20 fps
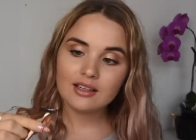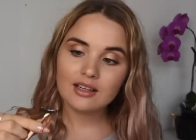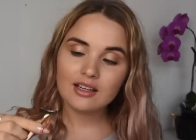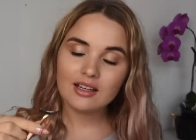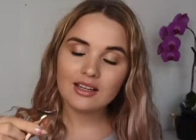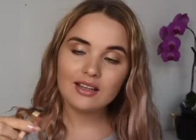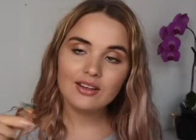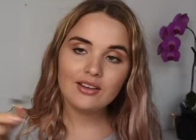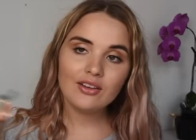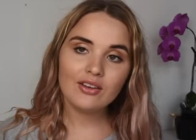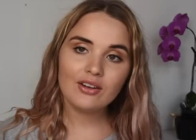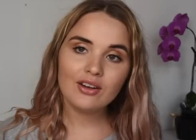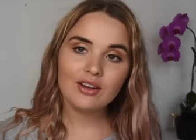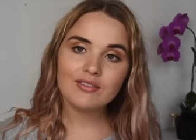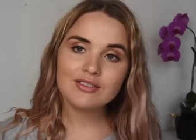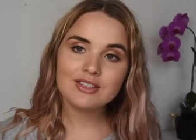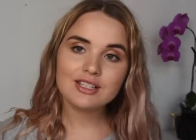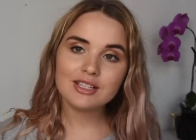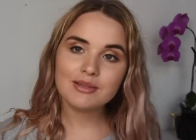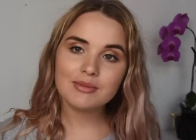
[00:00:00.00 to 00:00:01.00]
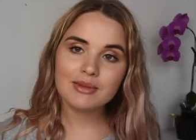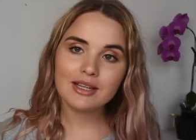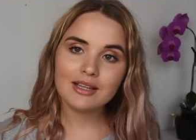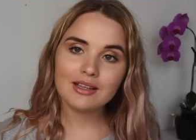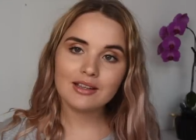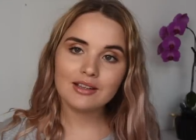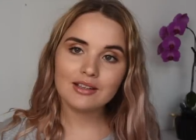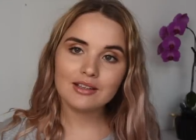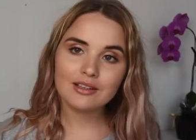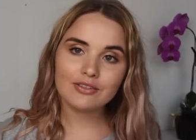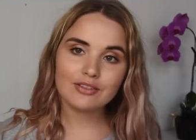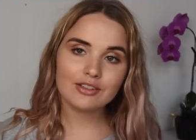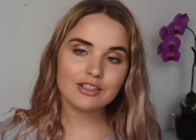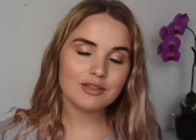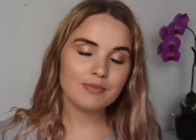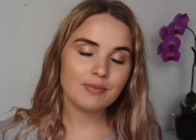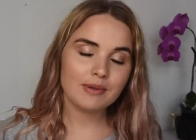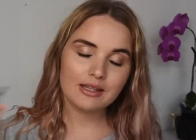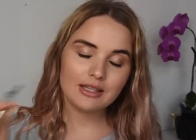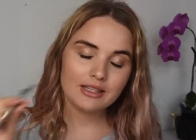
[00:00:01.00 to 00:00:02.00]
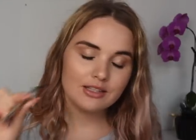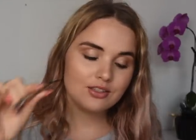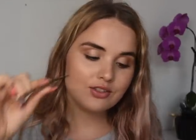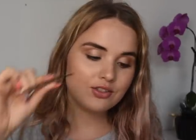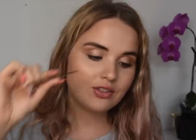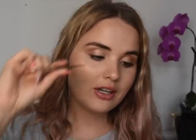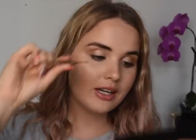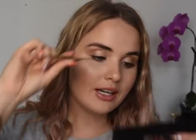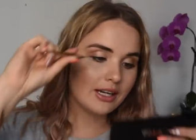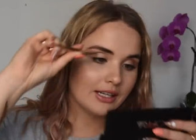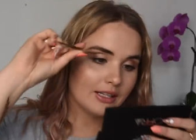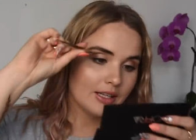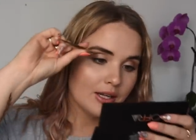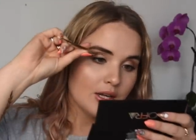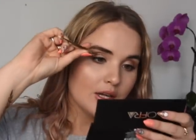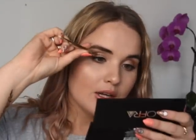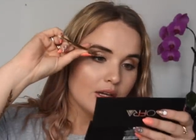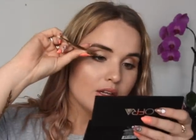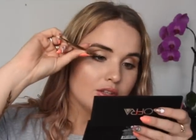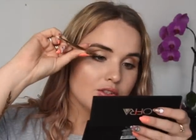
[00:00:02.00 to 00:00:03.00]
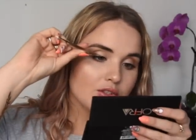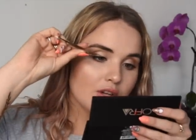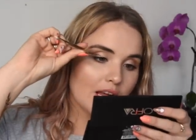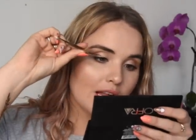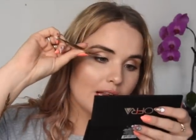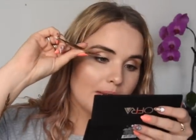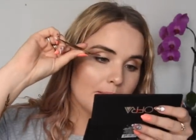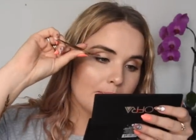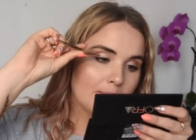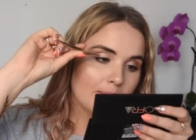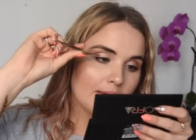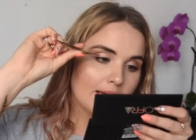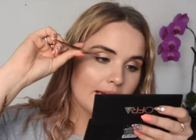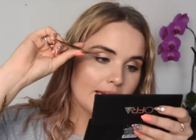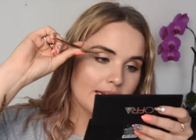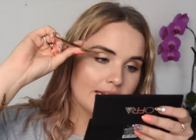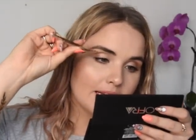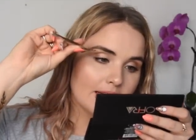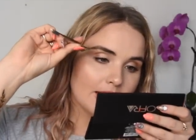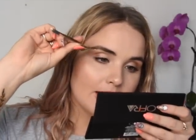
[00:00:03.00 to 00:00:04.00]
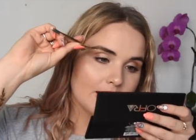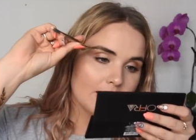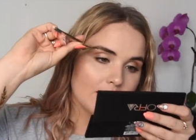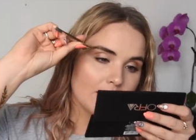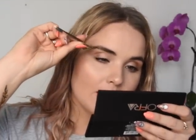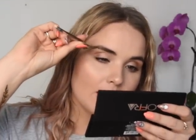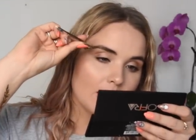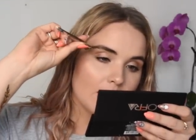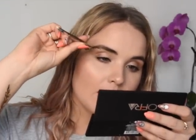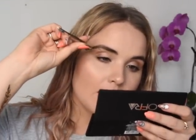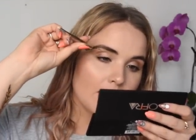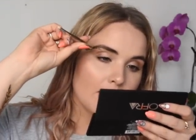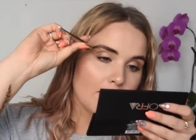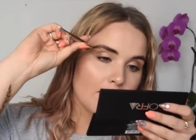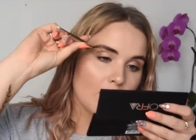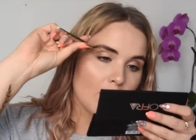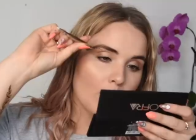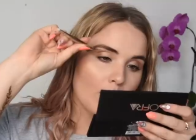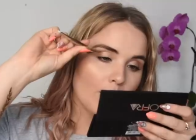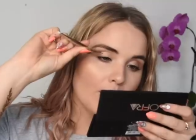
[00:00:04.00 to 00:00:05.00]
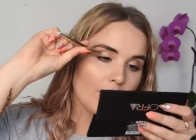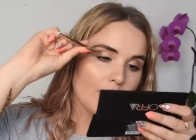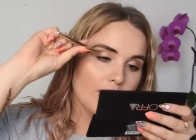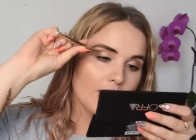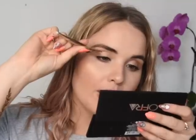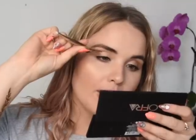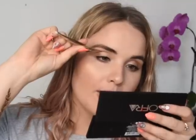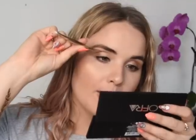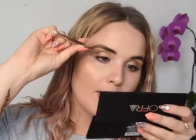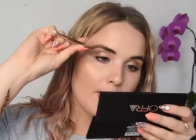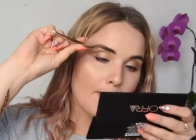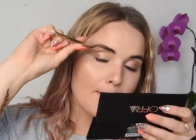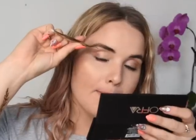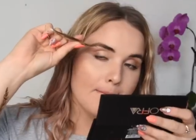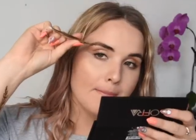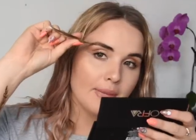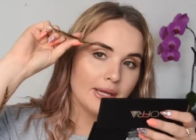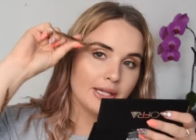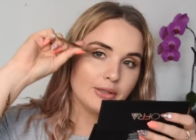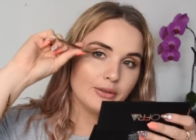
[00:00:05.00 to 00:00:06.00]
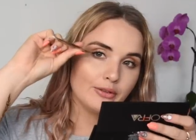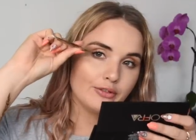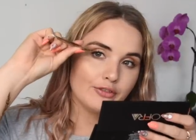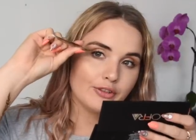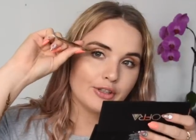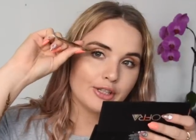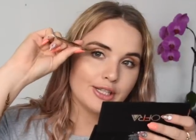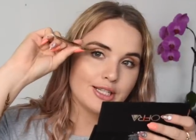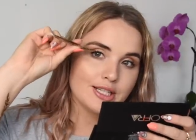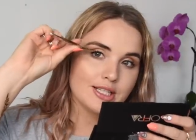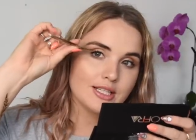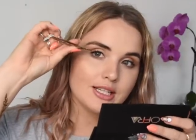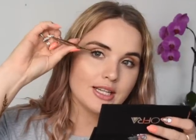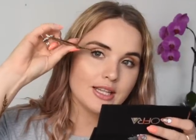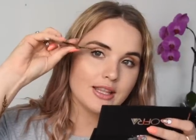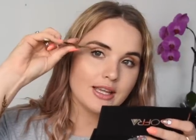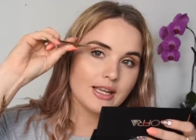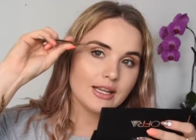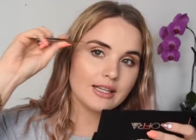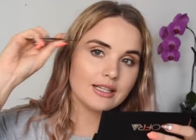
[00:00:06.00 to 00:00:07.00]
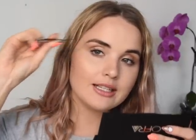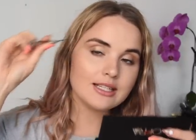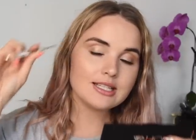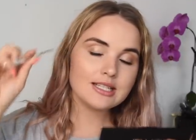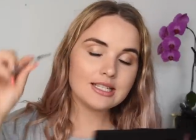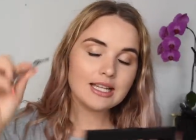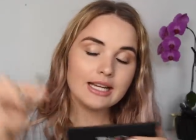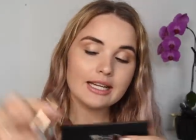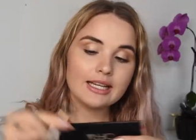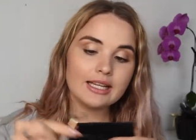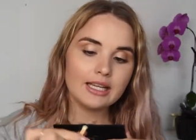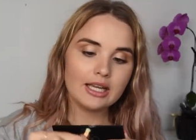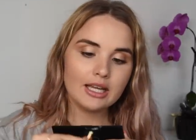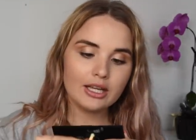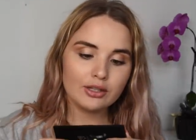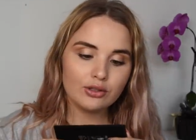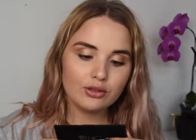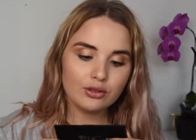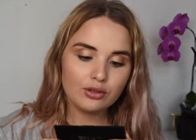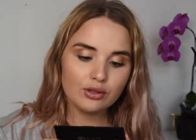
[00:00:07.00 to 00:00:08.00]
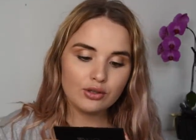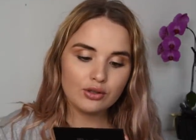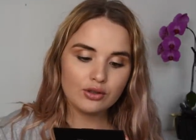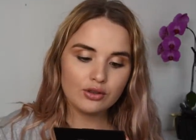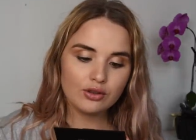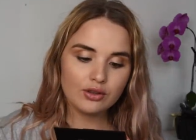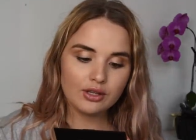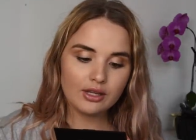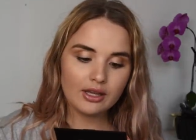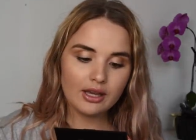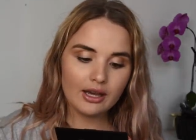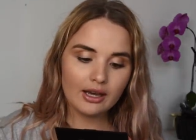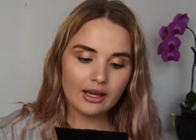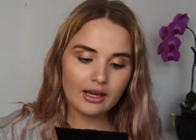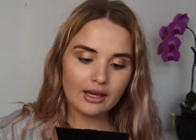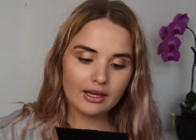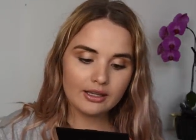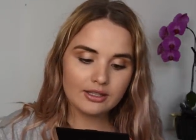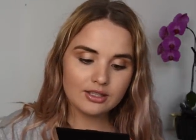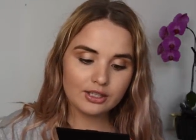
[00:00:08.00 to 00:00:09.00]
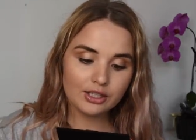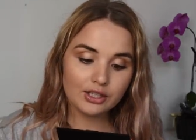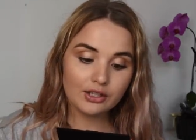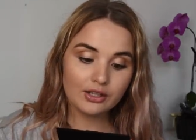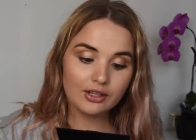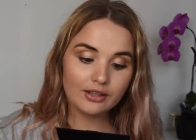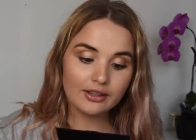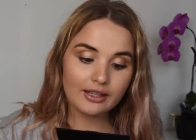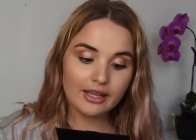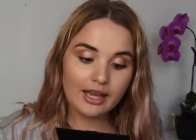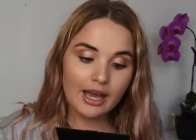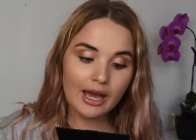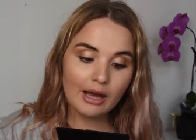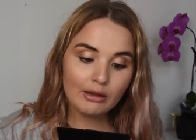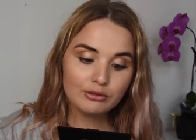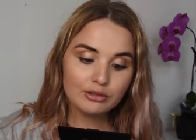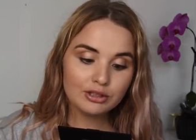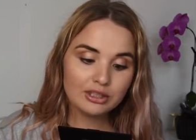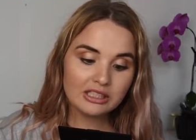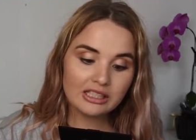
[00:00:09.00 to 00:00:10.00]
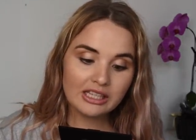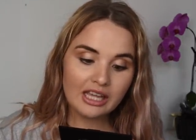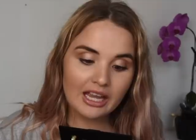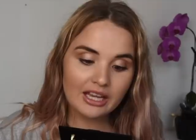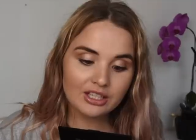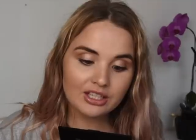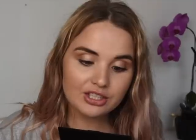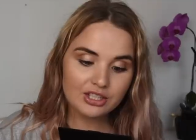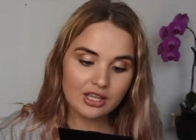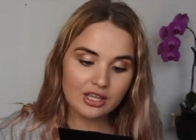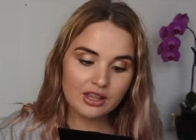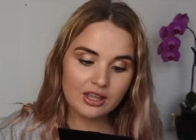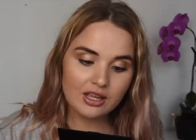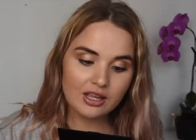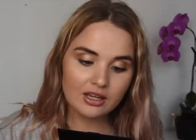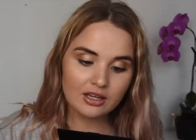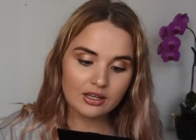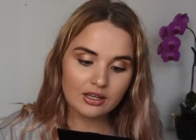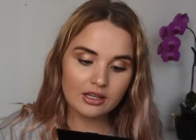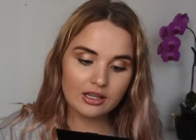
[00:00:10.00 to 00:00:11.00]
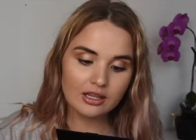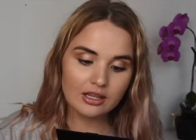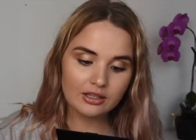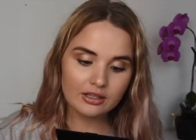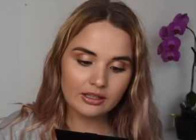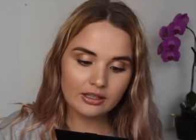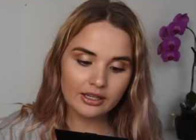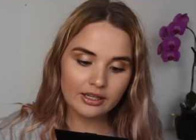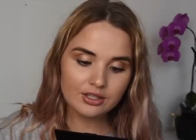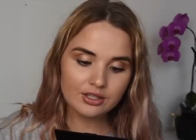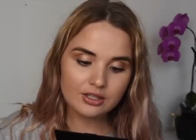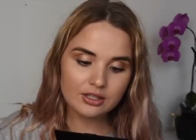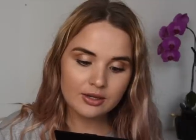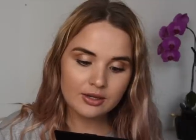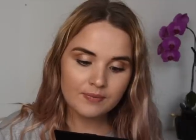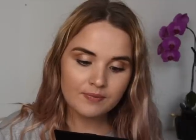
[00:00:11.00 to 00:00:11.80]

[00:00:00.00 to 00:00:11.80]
I don't know if it's gonna make any difference, but let's try it. So I'll apply it in the, on the middle first, then sliding it to the, securing the outer lash and then the inner lash,